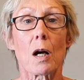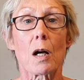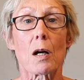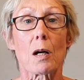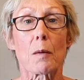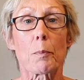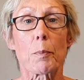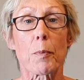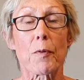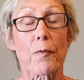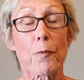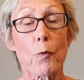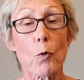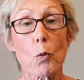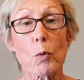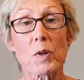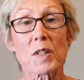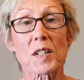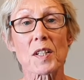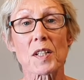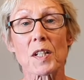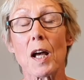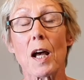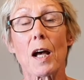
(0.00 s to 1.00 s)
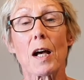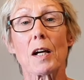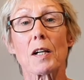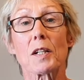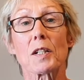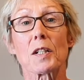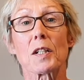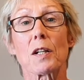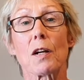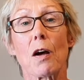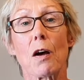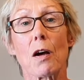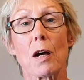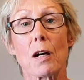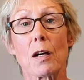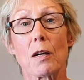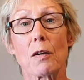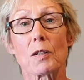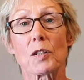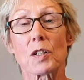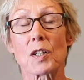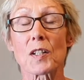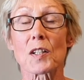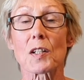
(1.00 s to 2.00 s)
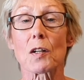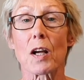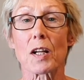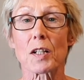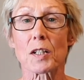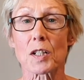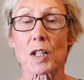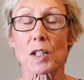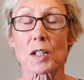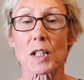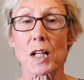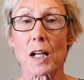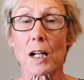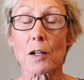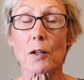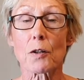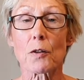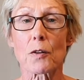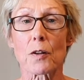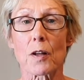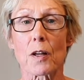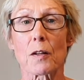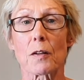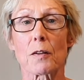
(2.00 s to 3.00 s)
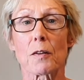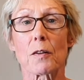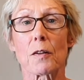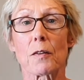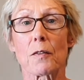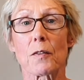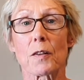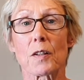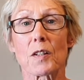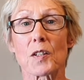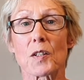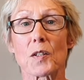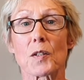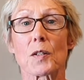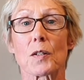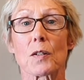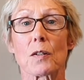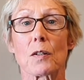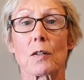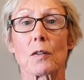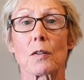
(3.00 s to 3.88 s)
Before we start, I'd just like to tell you that this